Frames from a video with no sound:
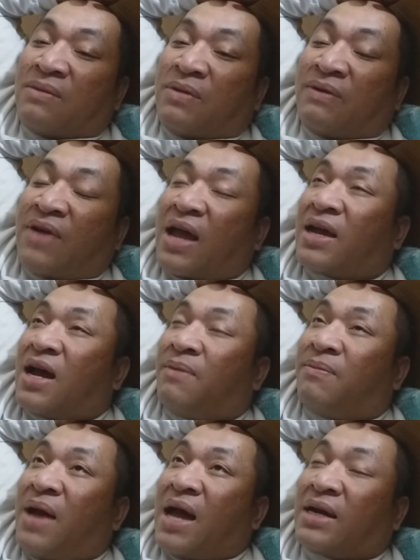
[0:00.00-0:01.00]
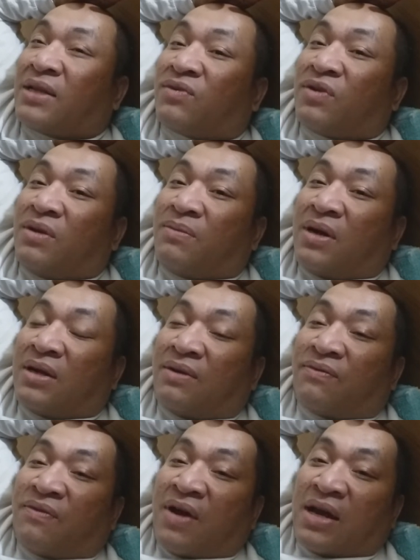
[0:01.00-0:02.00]
But if I come back in 3 months
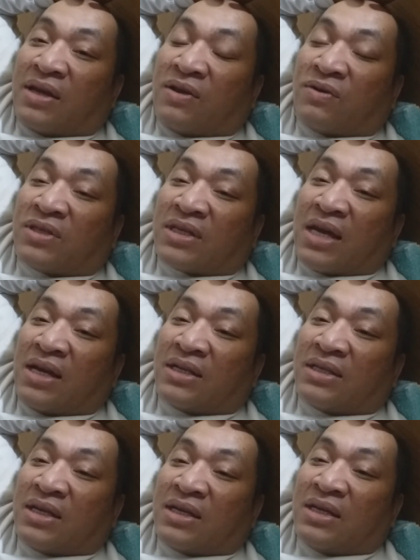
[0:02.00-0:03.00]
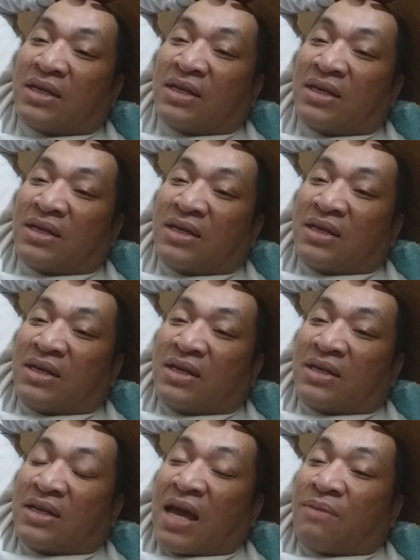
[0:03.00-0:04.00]
and find your skeleton,
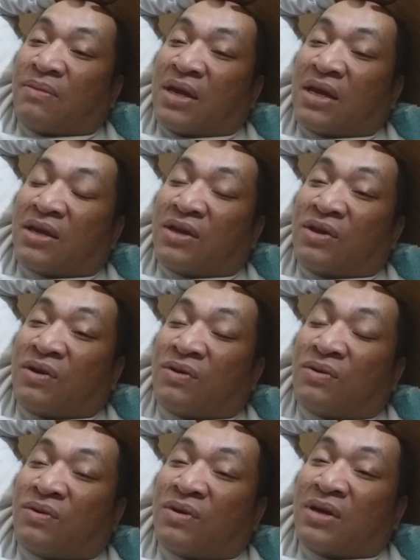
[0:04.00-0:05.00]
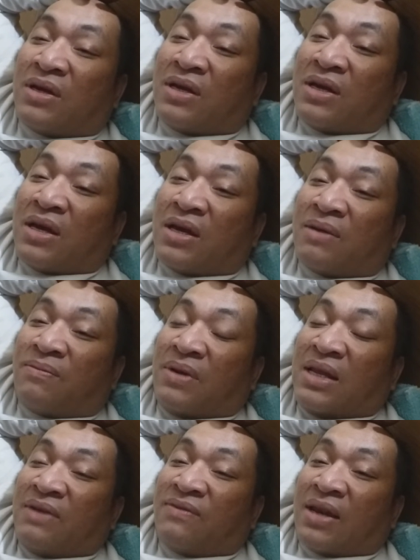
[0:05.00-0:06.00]
that means you
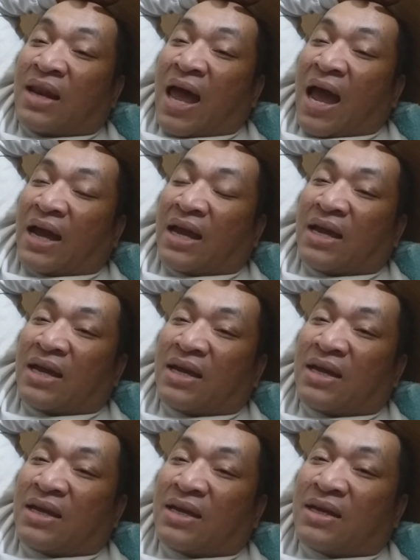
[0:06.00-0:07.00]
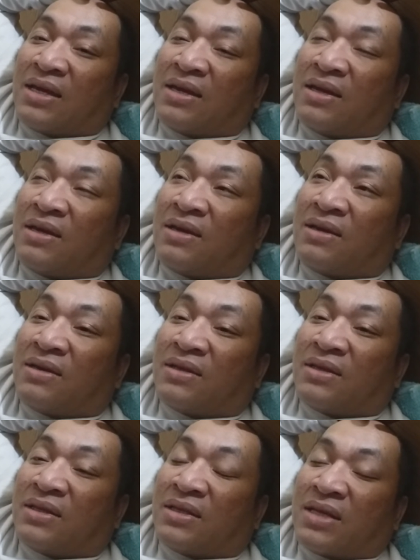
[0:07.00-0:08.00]
believe in lack.
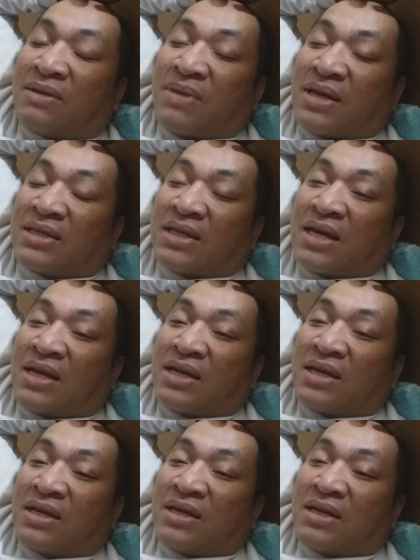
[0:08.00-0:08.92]
Does that make sense?